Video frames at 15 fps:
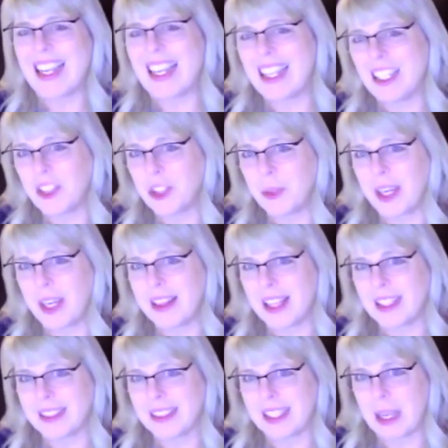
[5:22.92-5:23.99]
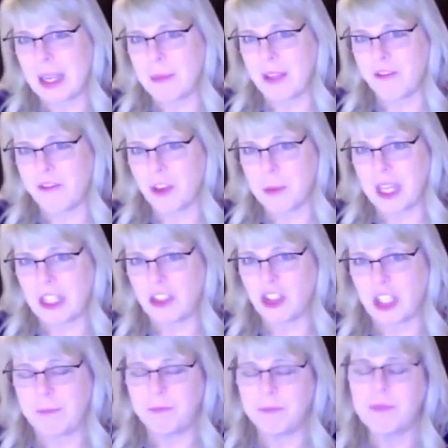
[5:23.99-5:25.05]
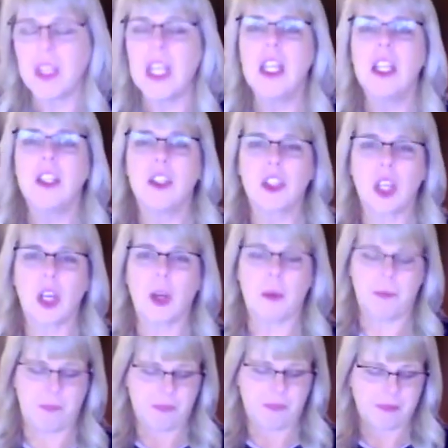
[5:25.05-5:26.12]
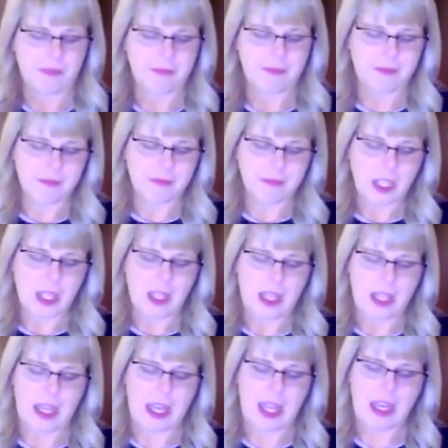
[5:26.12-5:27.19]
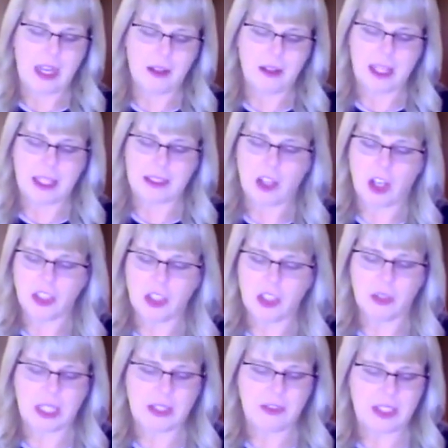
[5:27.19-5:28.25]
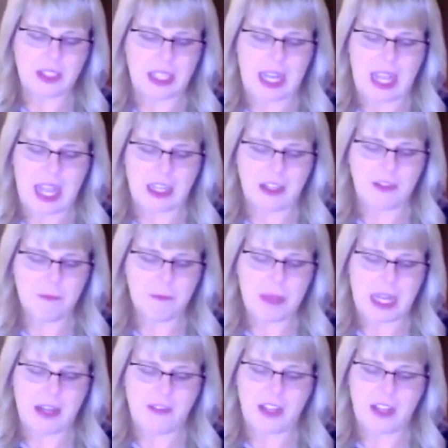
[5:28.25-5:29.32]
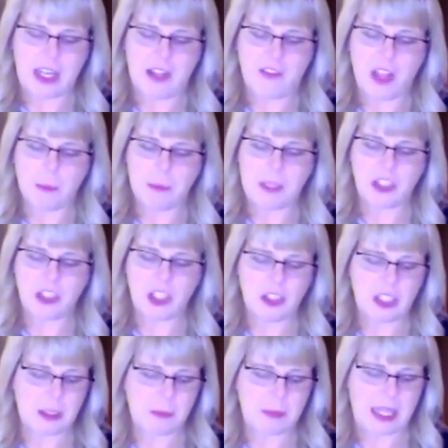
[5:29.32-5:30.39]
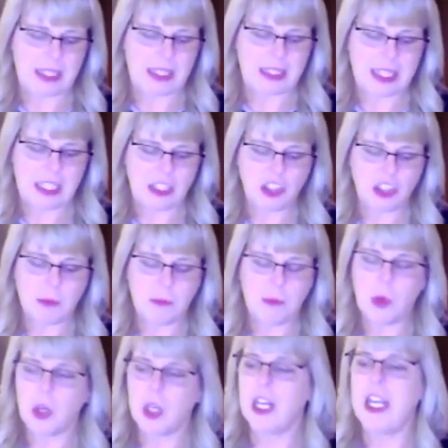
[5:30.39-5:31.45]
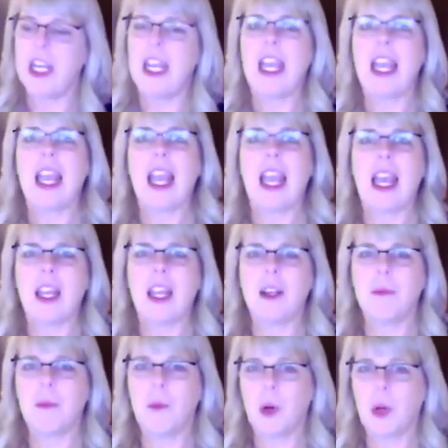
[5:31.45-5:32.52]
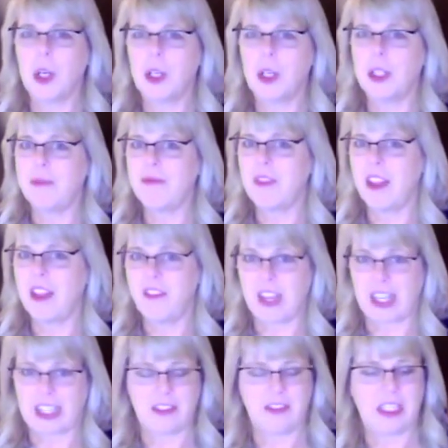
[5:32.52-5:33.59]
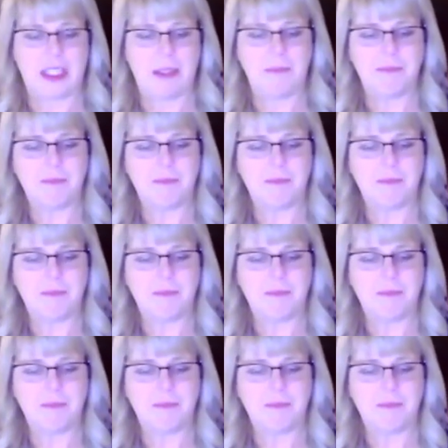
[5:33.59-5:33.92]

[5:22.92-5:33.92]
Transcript: and integrate that same information. So that also gives an added benefit of helping students to pay attention more and more effectively.